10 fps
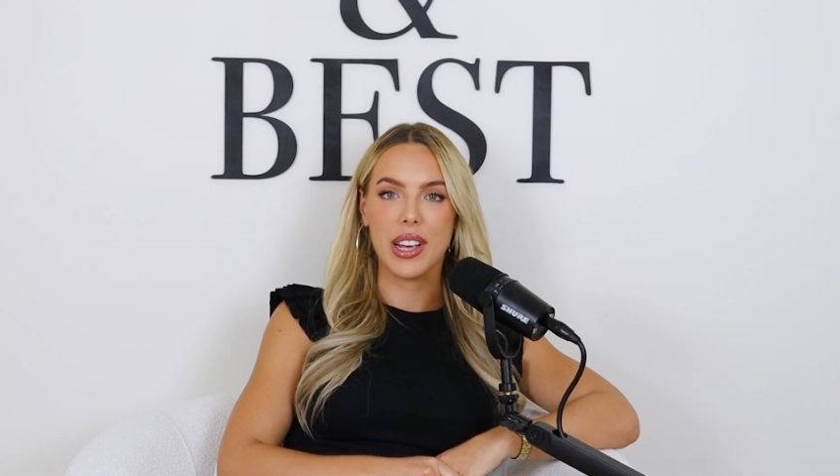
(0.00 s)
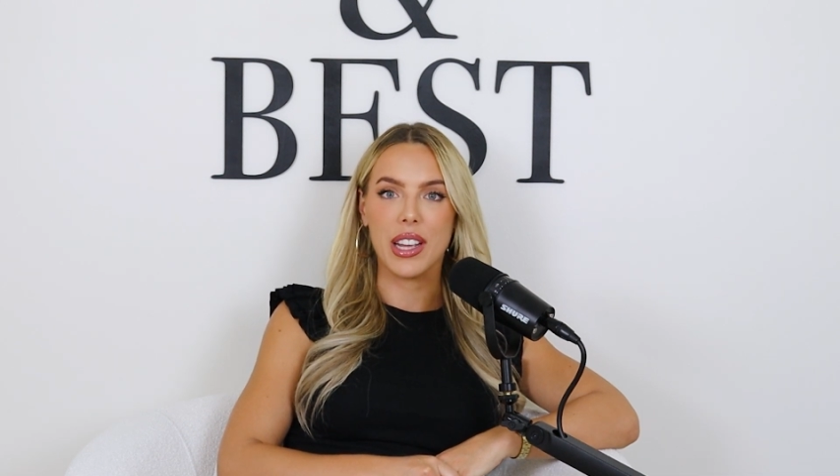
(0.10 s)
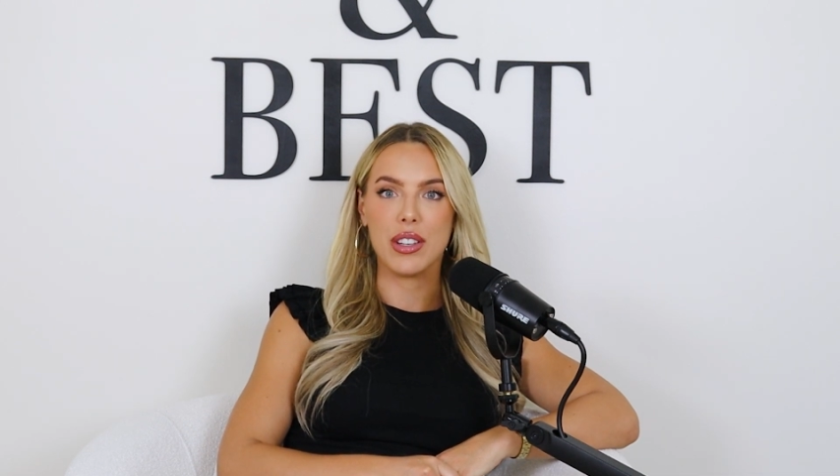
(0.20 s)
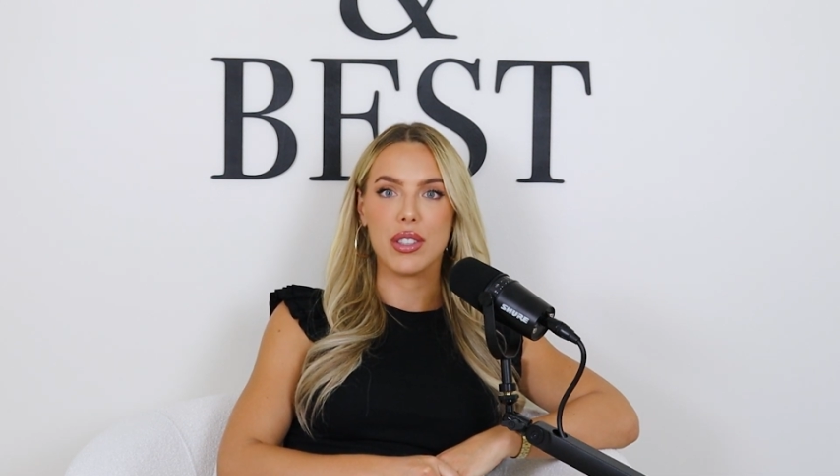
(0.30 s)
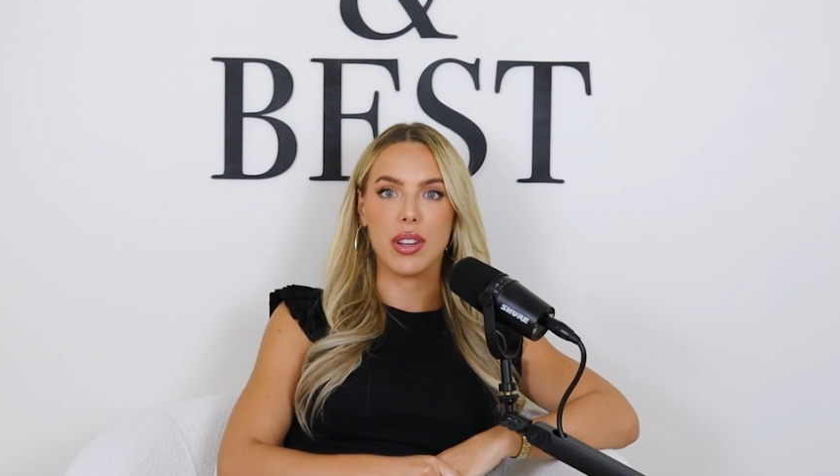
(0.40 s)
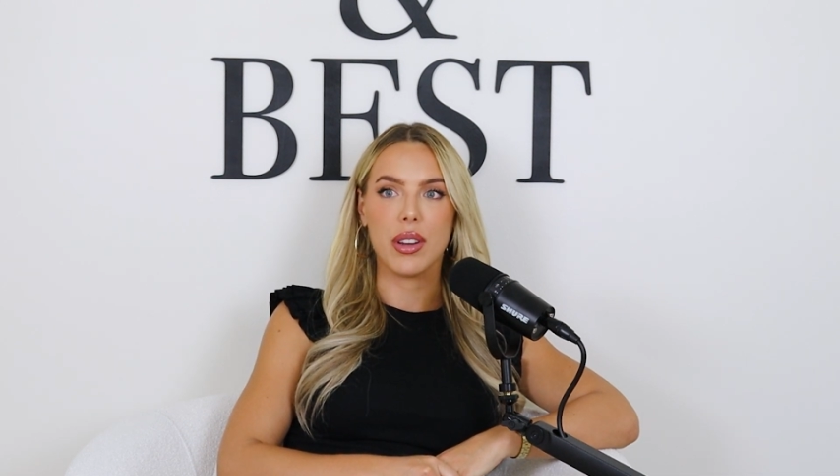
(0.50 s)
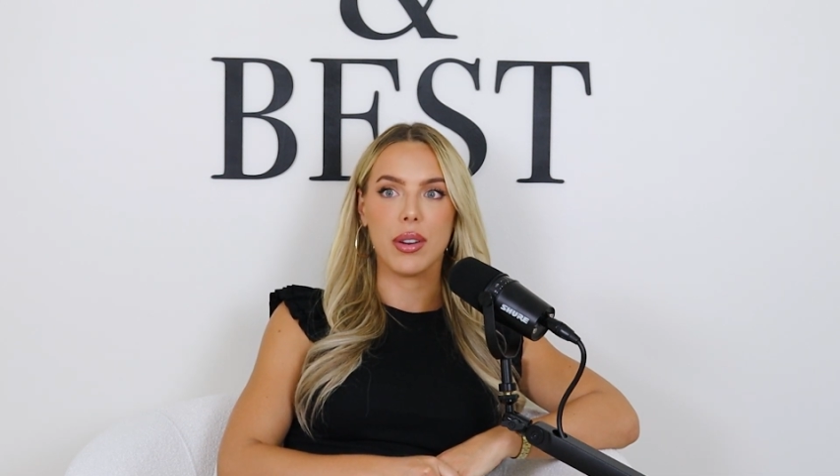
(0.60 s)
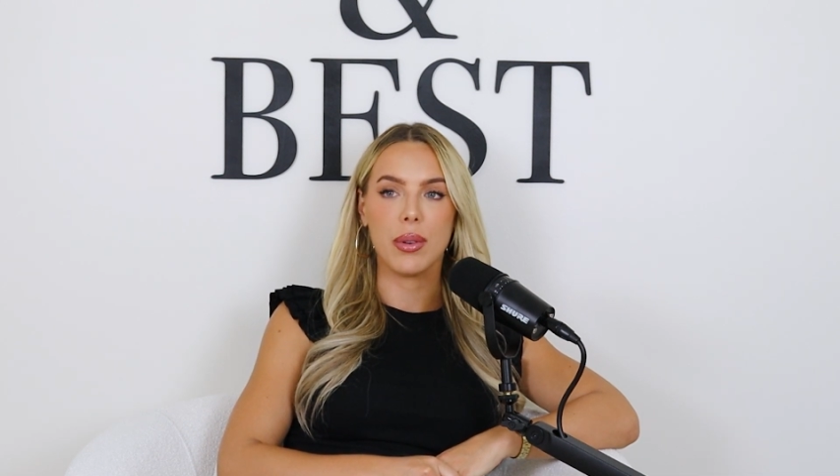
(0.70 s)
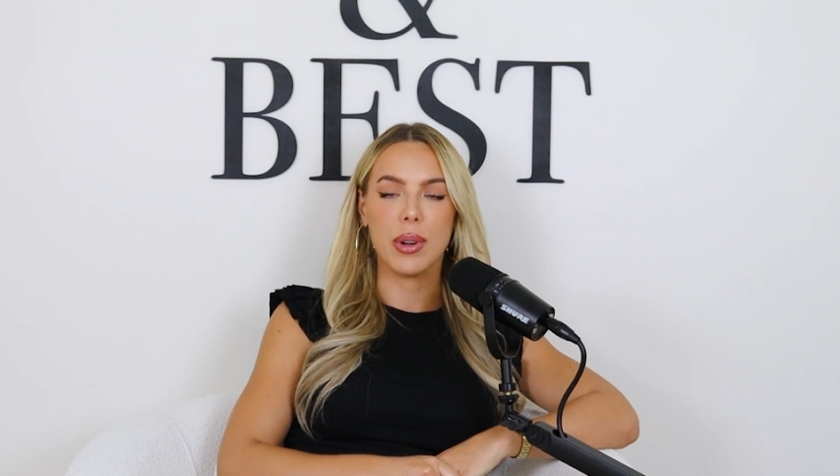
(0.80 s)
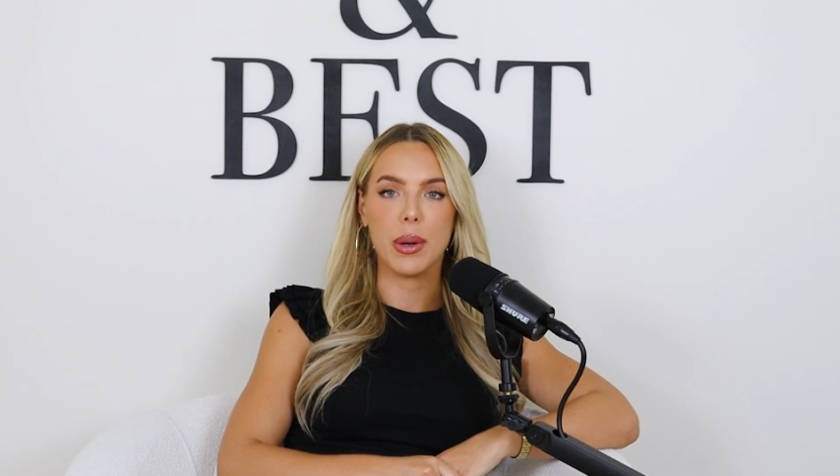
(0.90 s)
And
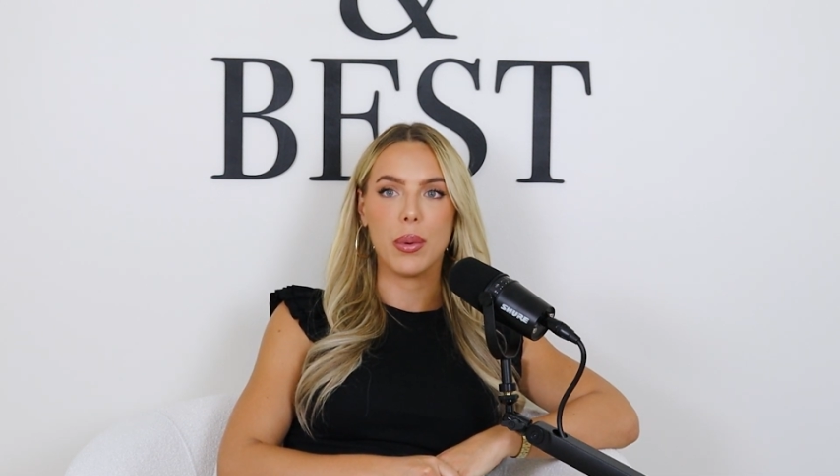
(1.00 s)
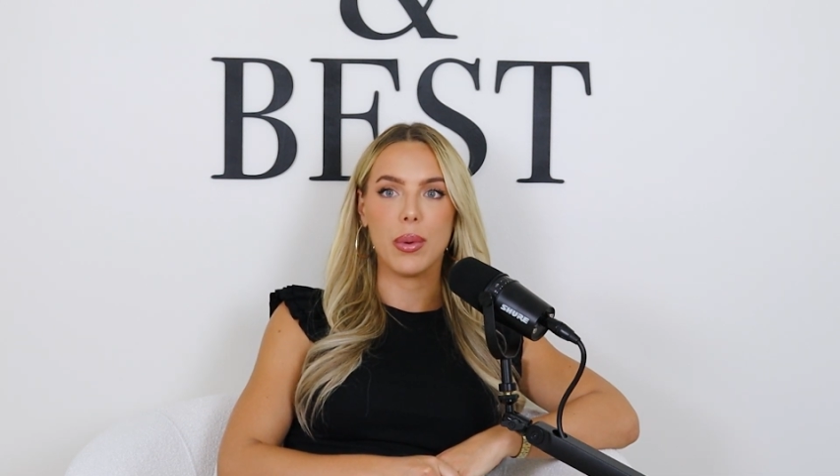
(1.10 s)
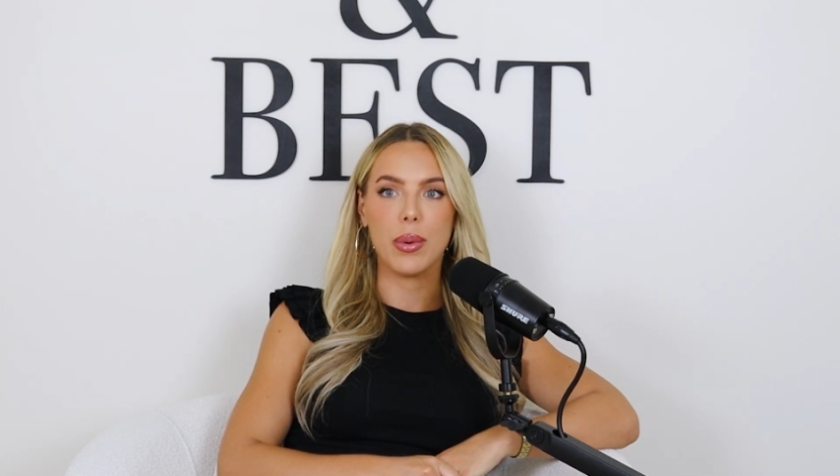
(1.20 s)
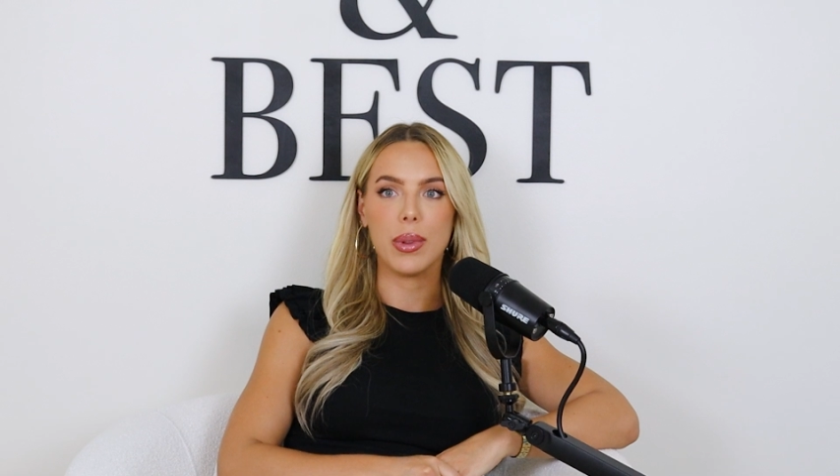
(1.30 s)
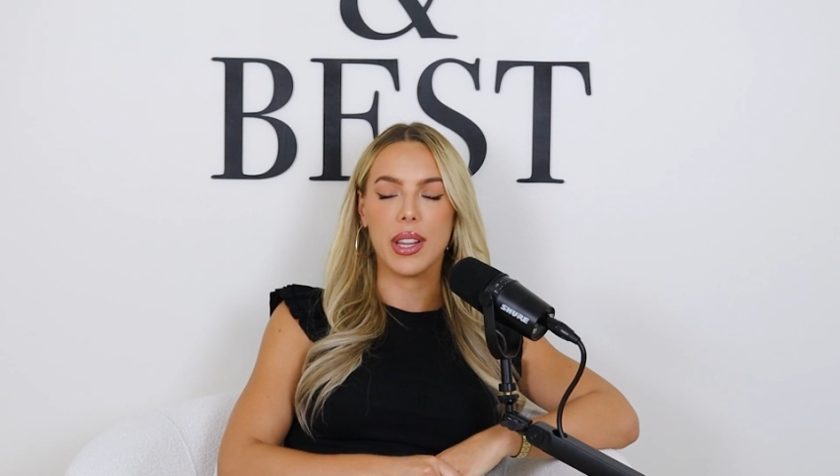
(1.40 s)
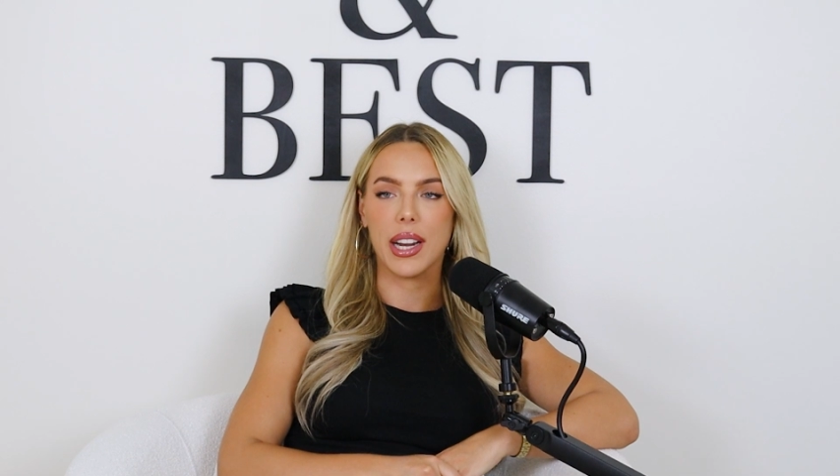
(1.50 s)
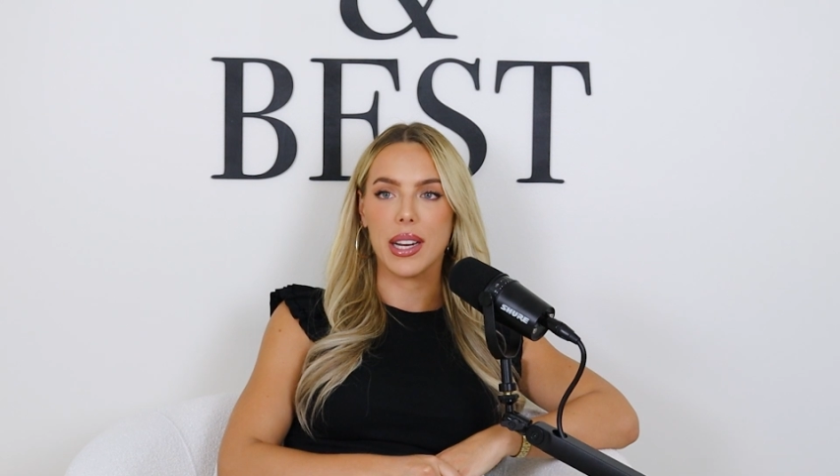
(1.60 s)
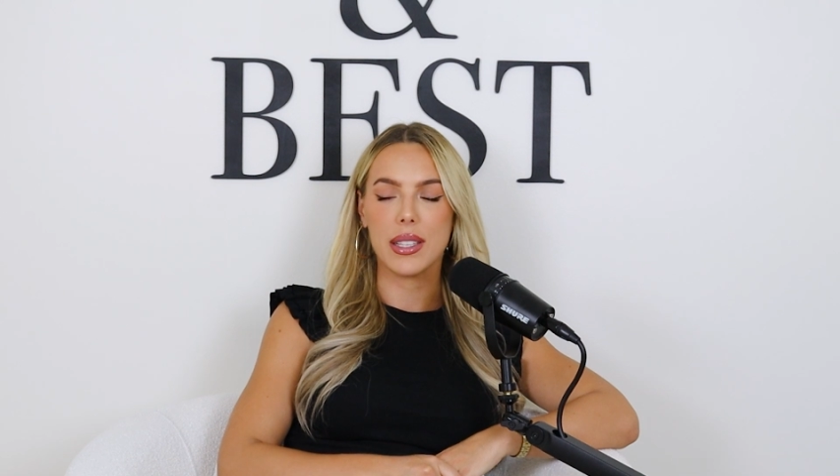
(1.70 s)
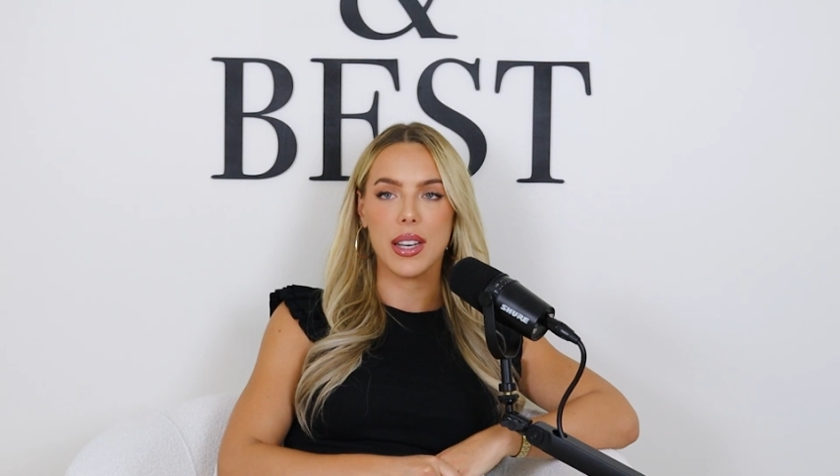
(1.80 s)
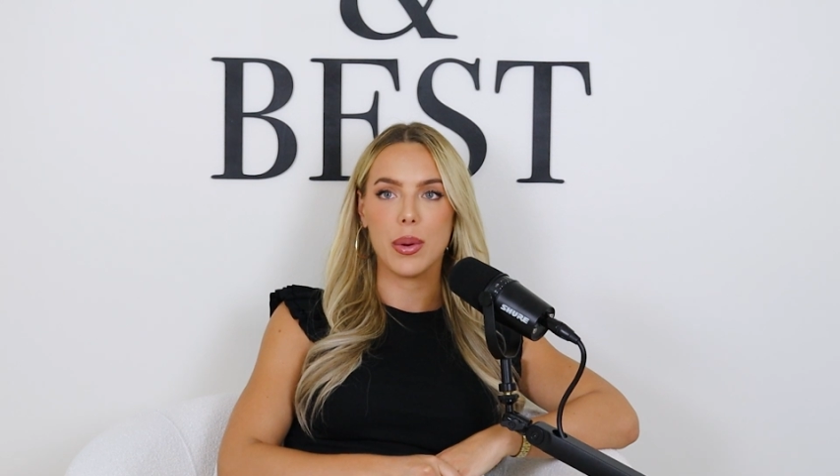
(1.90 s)
so, like
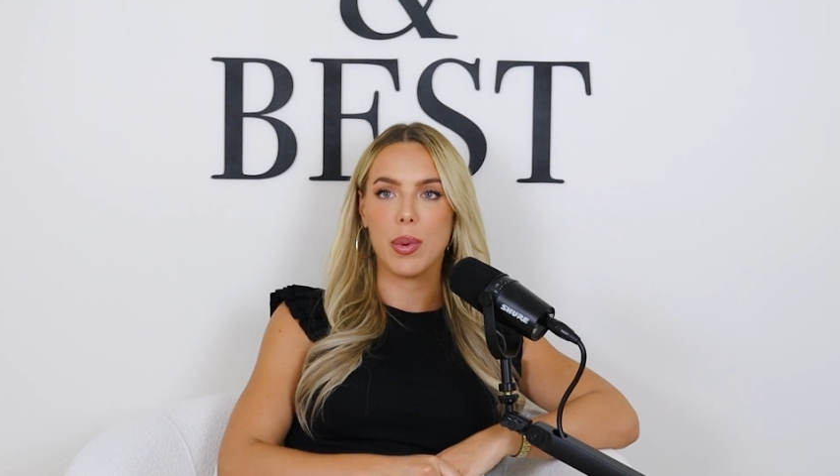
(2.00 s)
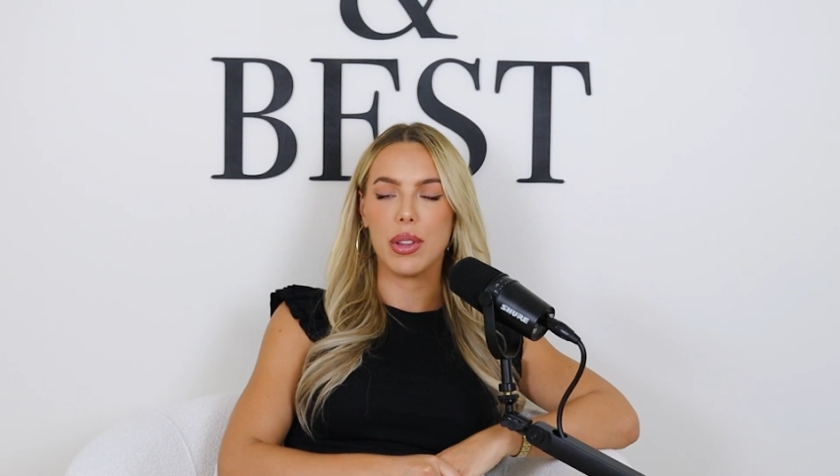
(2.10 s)
I said,